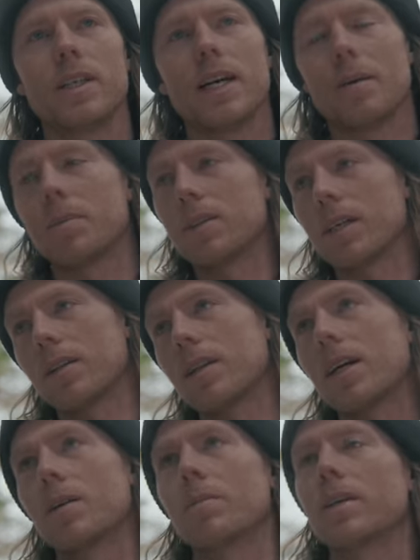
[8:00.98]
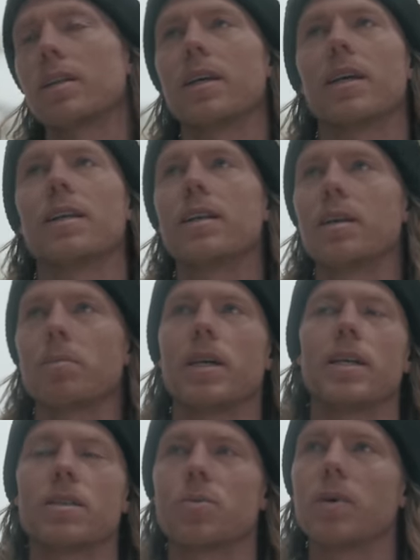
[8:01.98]
happens out there, but in the editing
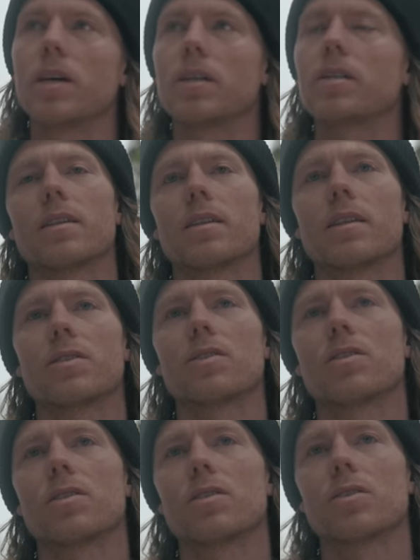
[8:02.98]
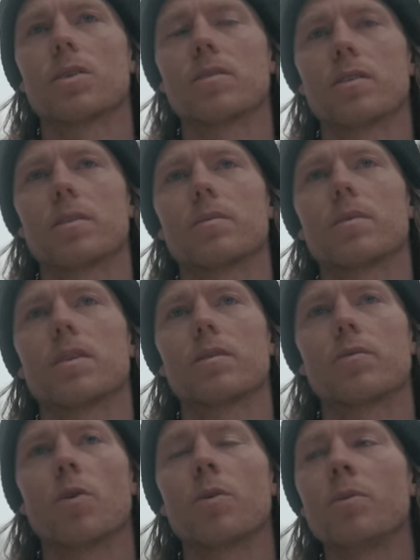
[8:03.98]
bay as well. That's just sort of a, a
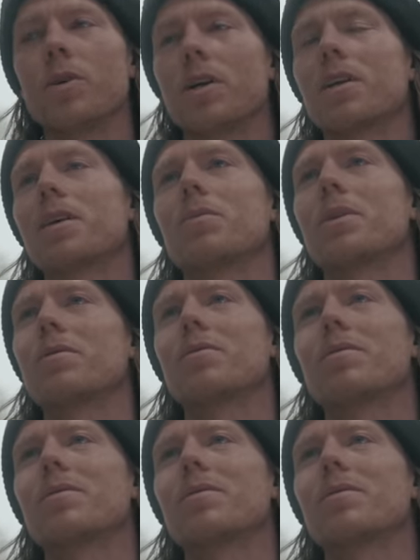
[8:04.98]
formula that we've